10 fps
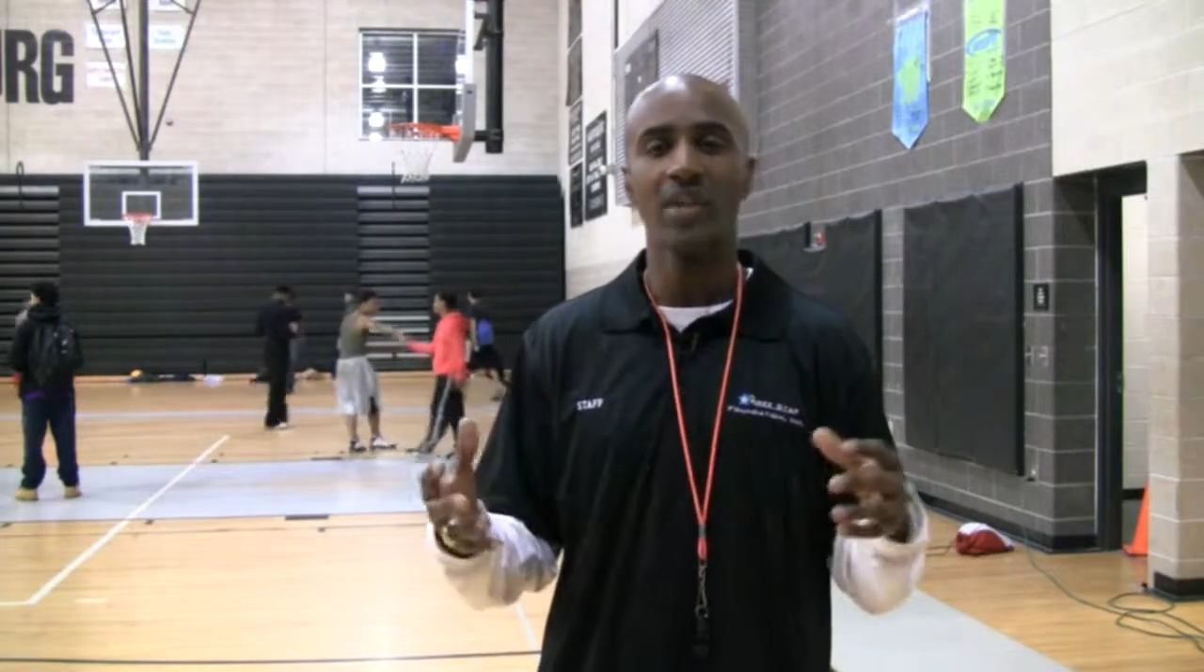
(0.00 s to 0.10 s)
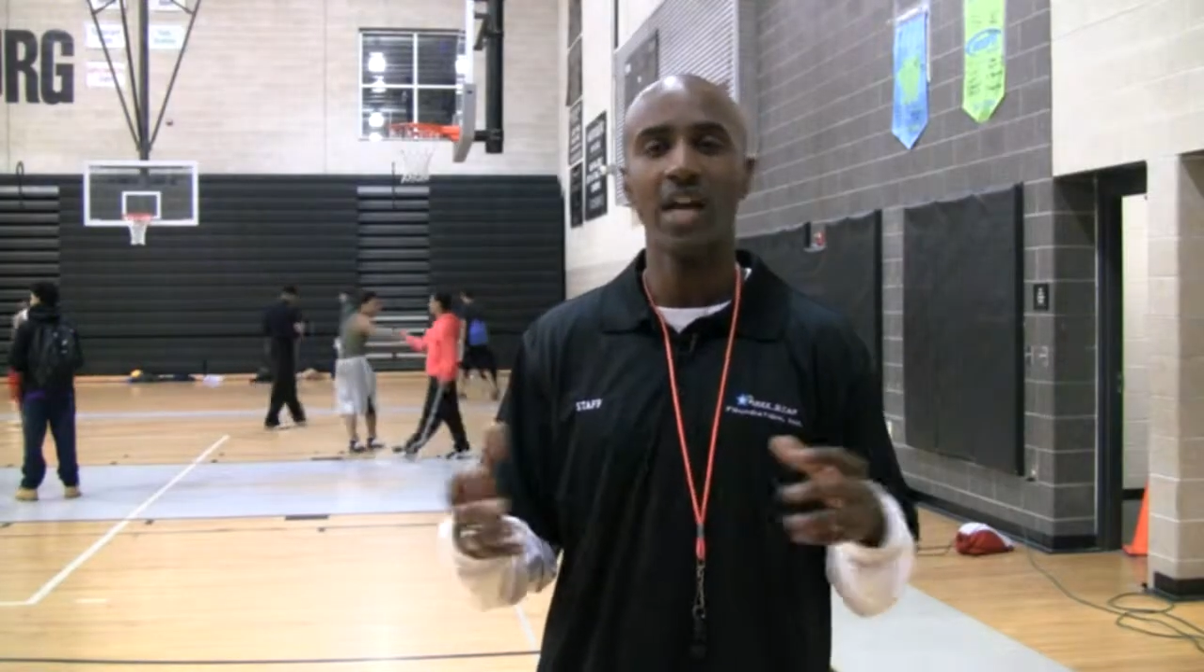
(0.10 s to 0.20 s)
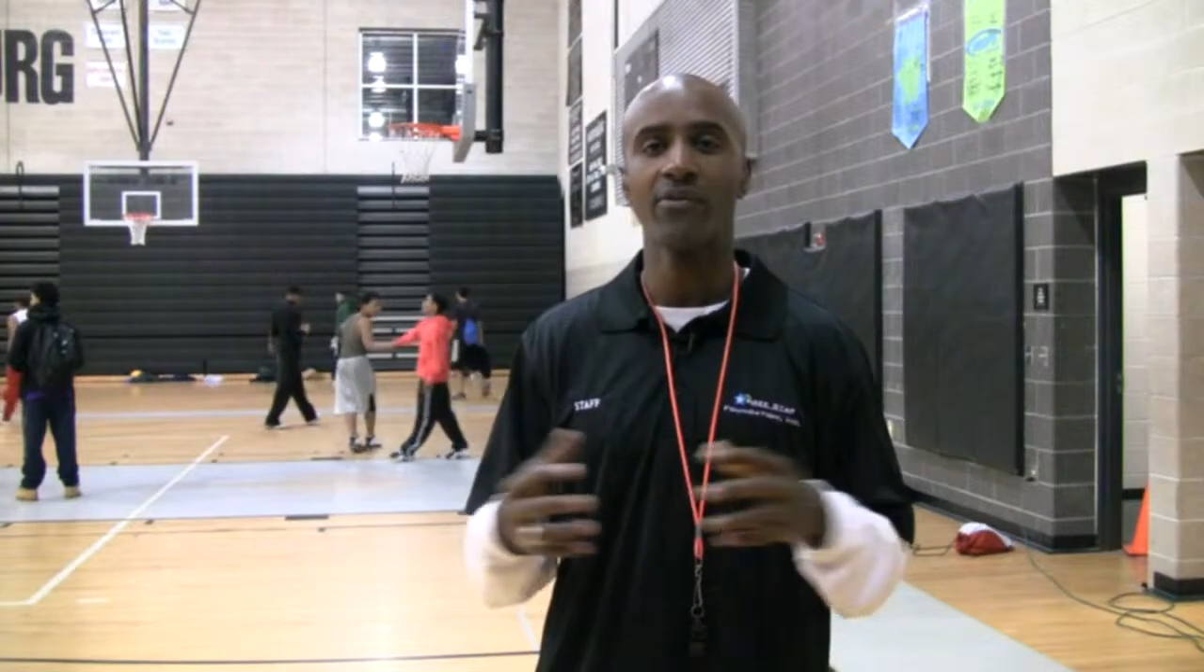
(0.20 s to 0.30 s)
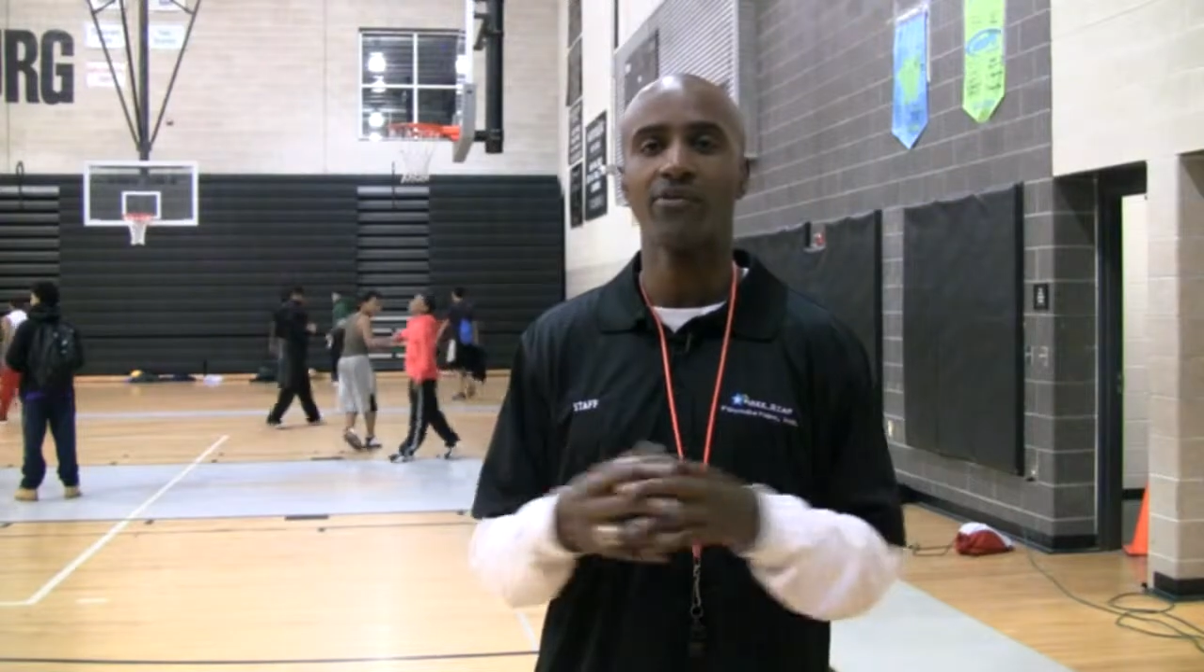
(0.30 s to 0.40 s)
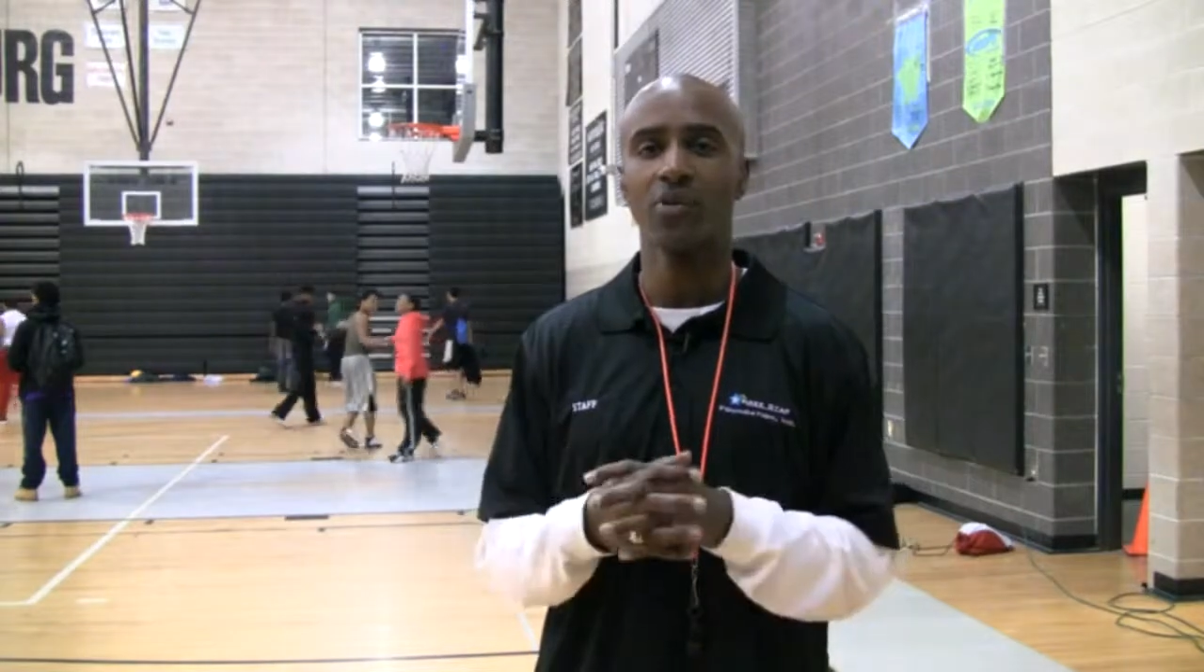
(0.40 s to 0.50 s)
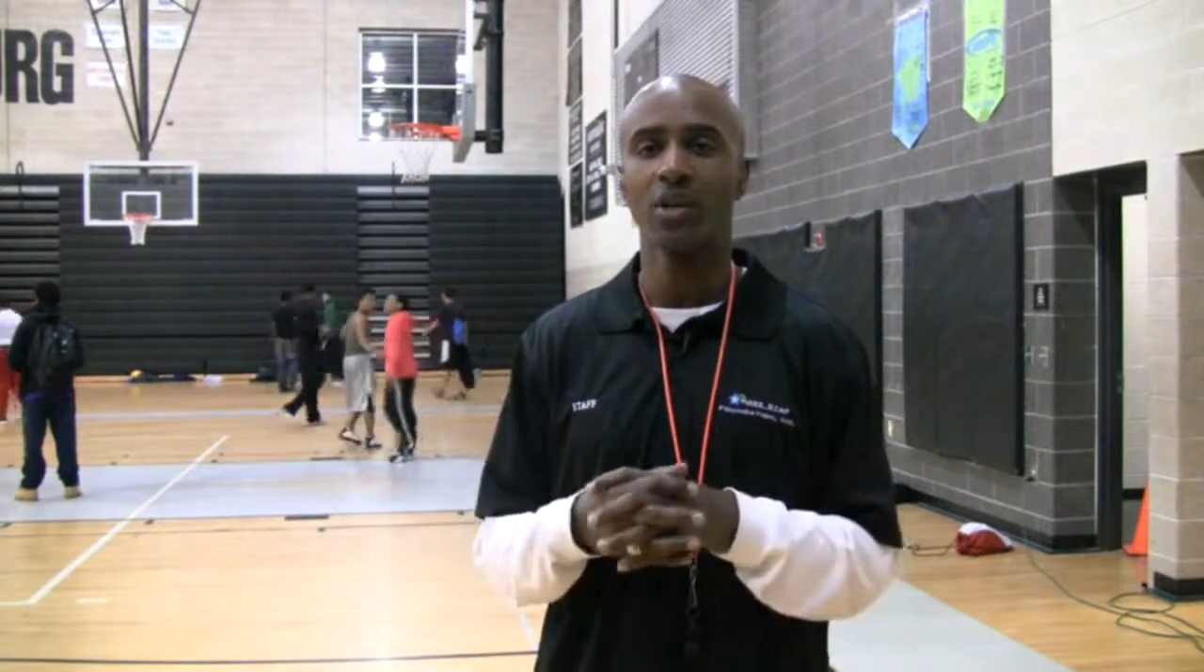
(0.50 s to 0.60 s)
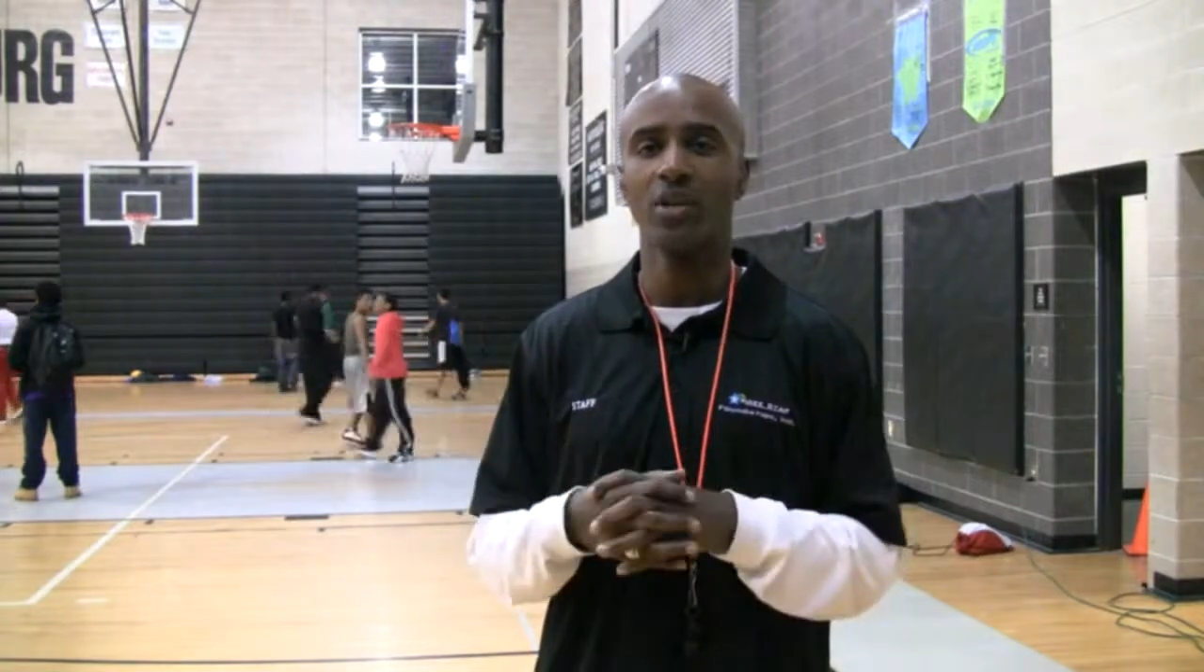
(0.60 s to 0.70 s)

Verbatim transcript: thankful for.